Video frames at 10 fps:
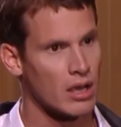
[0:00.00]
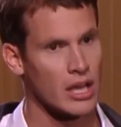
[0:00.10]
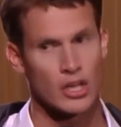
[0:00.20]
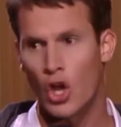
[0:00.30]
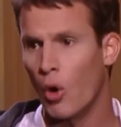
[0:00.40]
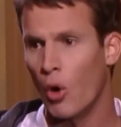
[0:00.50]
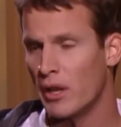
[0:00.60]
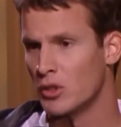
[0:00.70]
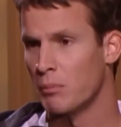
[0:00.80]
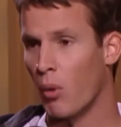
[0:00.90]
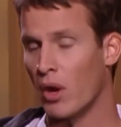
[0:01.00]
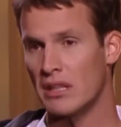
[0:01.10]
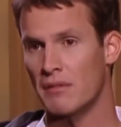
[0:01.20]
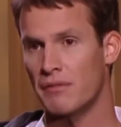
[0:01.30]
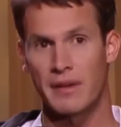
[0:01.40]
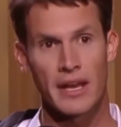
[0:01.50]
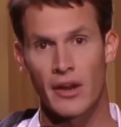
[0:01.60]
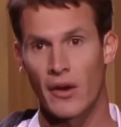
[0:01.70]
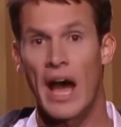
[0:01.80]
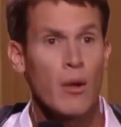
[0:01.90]
And nobody was pointing the
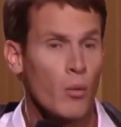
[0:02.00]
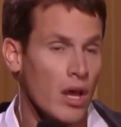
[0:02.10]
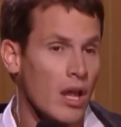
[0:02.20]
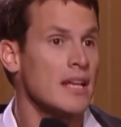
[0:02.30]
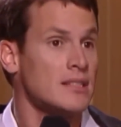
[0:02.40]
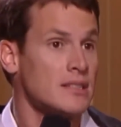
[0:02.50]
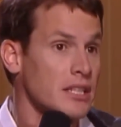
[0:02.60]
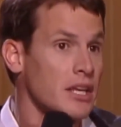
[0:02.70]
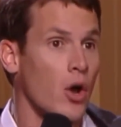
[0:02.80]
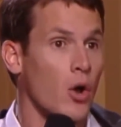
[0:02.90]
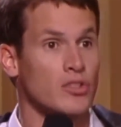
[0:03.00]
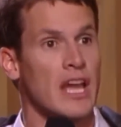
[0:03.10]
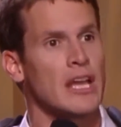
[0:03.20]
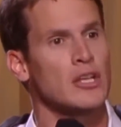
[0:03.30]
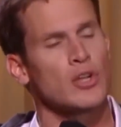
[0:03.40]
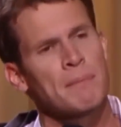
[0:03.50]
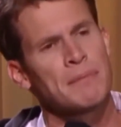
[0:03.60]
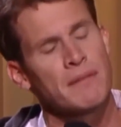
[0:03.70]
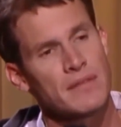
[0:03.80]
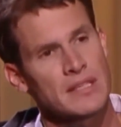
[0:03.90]
finger. I will. I see you, Jose.
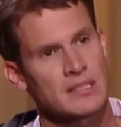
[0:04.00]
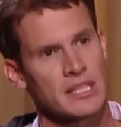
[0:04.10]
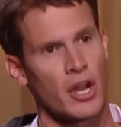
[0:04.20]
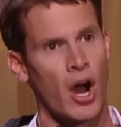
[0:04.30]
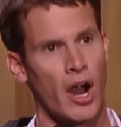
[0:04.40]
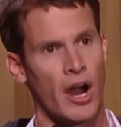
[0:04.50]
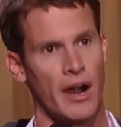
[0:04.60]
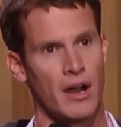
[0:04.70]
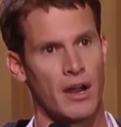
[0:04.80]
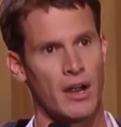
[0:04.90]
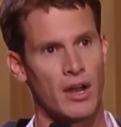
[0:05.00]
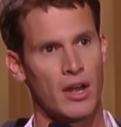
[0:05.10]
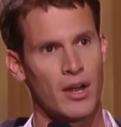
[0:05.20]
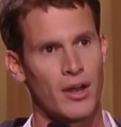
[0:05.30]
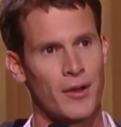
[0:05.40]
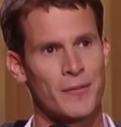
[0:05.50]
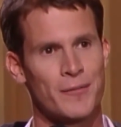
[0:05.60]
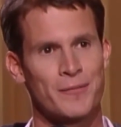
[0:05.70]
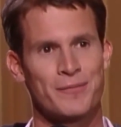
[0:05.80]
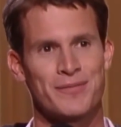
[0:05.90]
Drop the VCR.
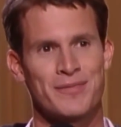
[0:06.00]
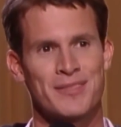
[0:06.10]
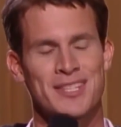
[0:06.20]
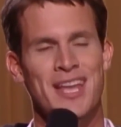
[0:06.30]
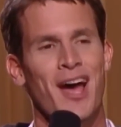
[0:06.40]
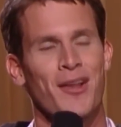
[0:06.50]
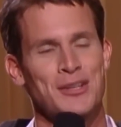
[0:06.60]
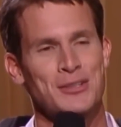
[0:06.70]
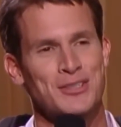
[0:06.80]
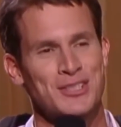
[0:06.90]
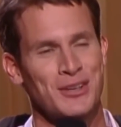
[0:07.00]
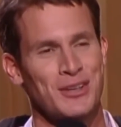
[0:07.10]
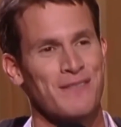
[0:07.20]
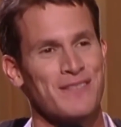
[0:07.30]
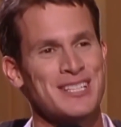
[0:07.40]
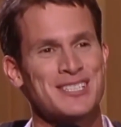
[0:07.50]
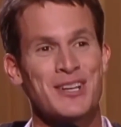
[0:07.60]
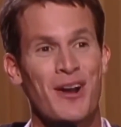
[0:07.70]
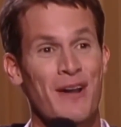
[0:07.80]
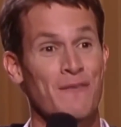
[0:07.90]
What the hell are you stealing a
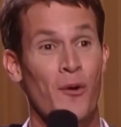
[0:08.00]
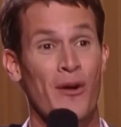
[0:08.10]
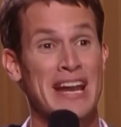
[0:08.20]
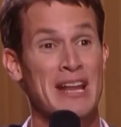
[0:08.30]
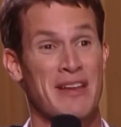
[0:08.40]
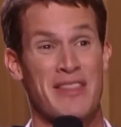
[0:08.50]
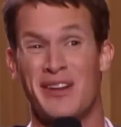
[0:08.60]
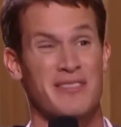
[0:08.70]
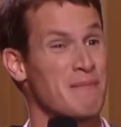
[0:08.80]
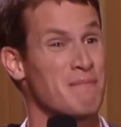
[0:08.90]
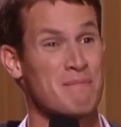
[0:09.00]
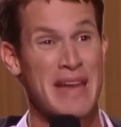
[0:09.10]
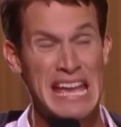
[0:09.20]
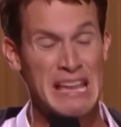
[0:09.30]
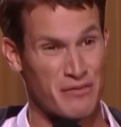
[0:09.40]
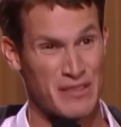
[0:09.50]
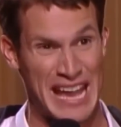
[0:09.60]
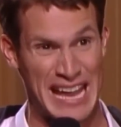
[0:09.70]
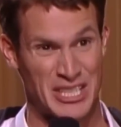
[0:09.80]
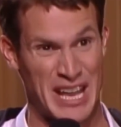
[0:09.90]
VCR for anyway? They don't even make
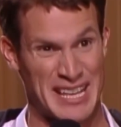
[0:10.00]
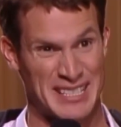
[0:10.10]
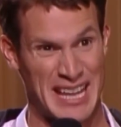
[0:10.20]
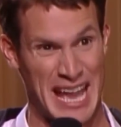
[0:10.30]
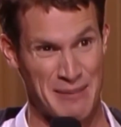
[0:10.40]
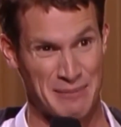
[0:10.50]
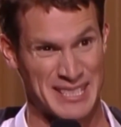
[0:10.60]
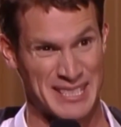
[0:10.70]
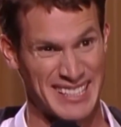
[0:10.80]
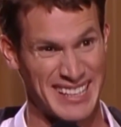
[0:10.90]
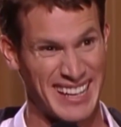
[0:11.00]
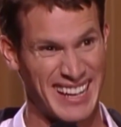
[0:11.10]
VHS tapes.